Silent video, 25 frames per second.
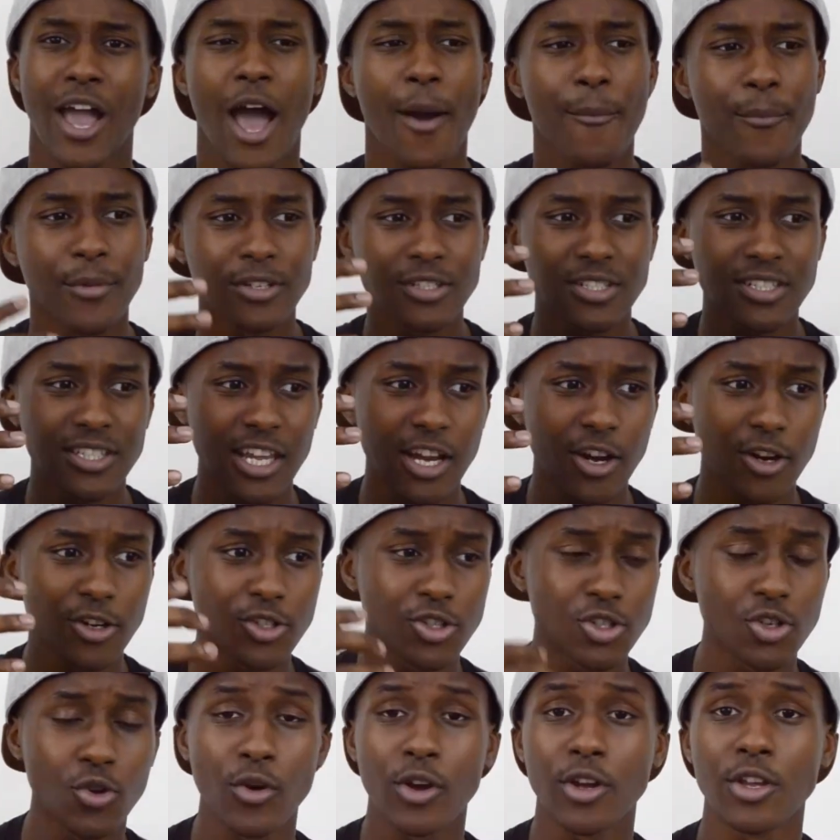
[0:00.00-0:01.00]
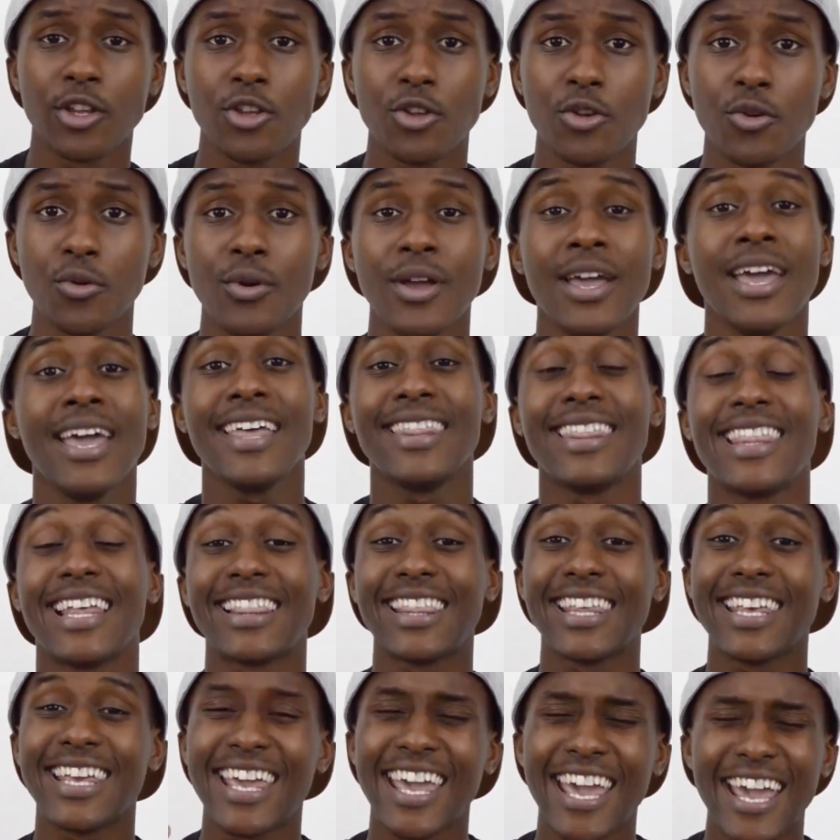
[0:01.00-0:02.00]
how much they are showing you that
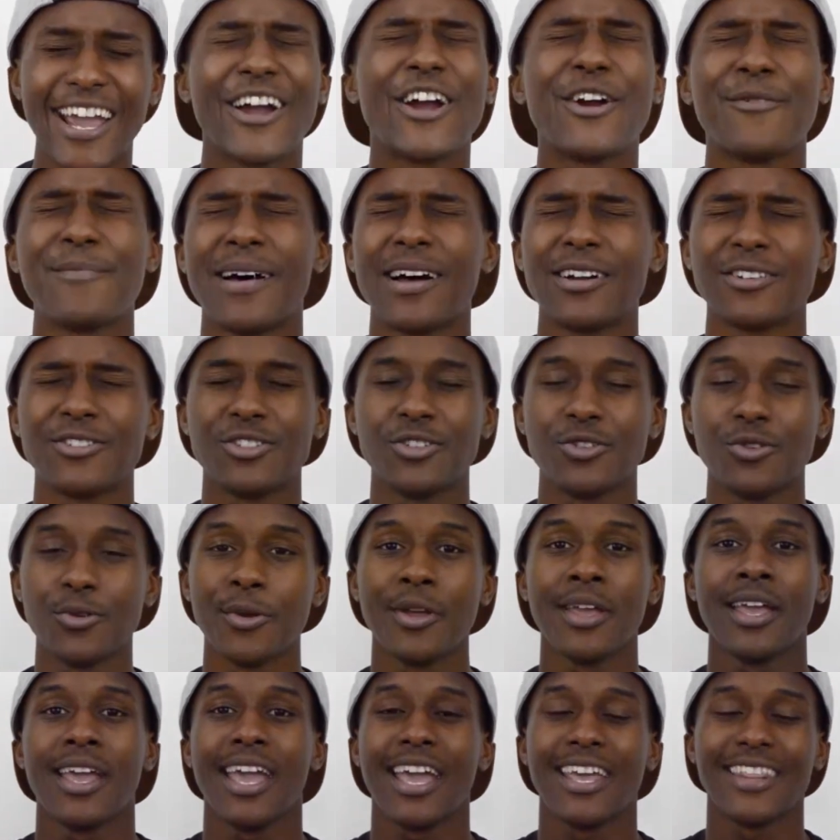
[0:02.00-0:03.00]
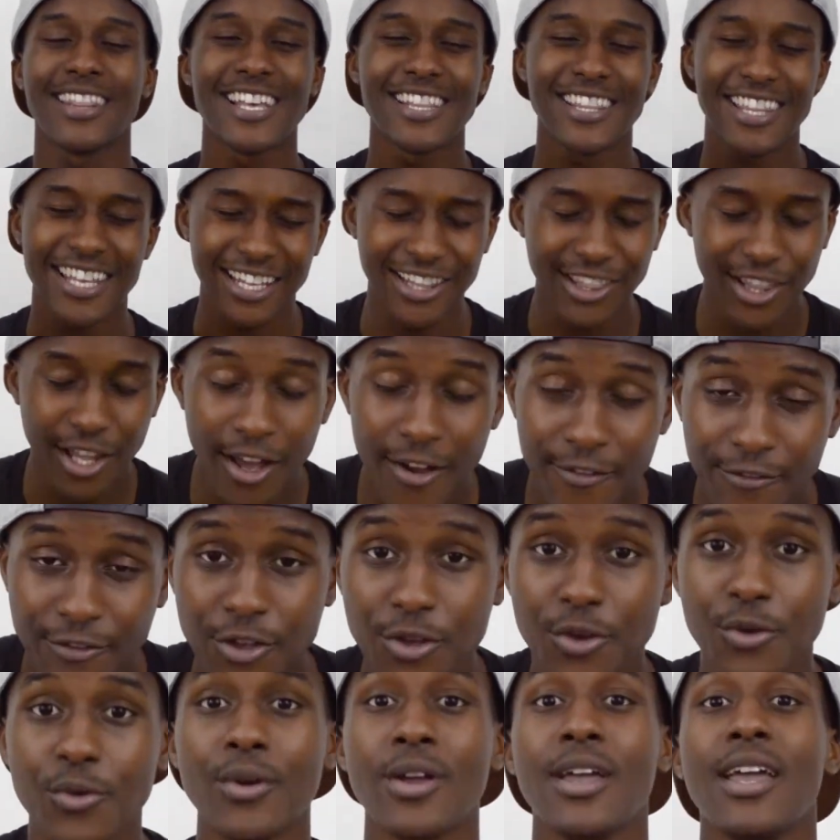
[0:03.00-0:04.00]
they care about you and that they love
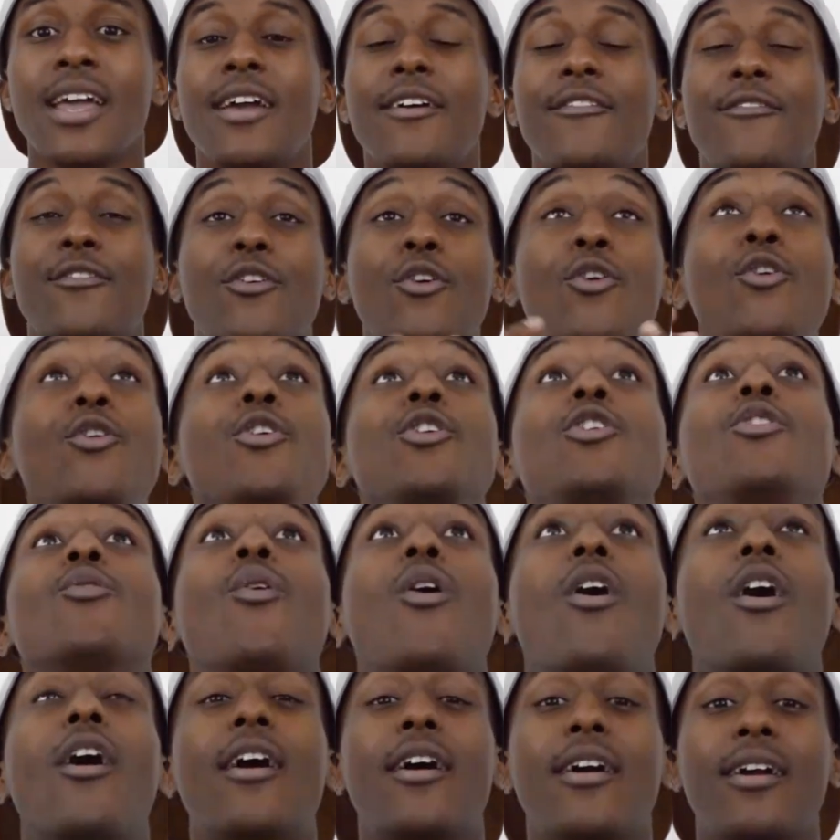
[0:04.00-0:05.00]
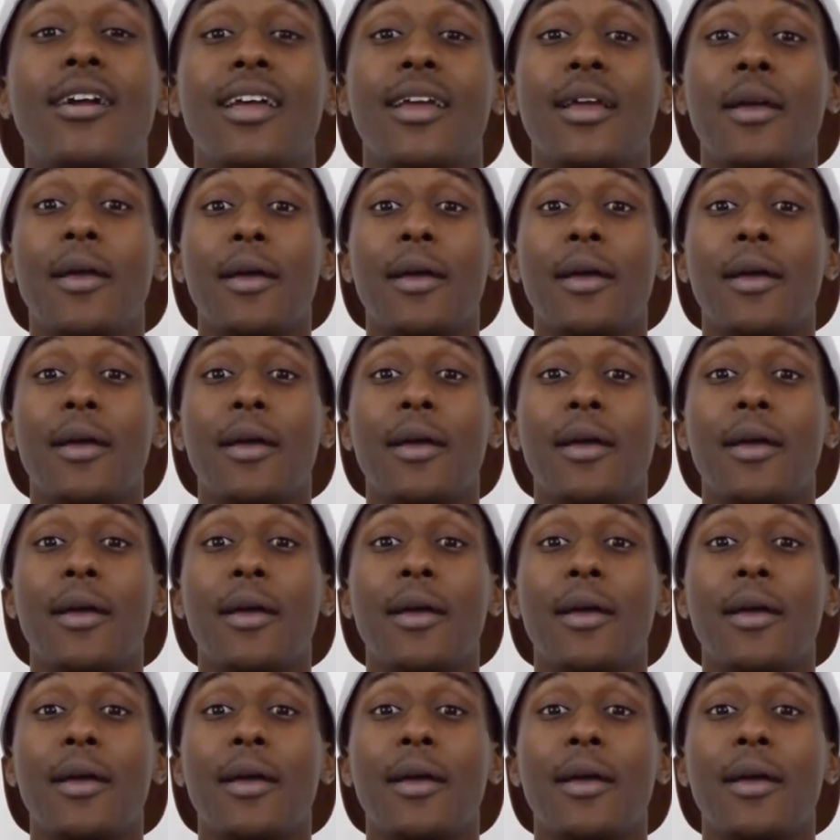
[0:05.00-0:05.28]
you for who you are,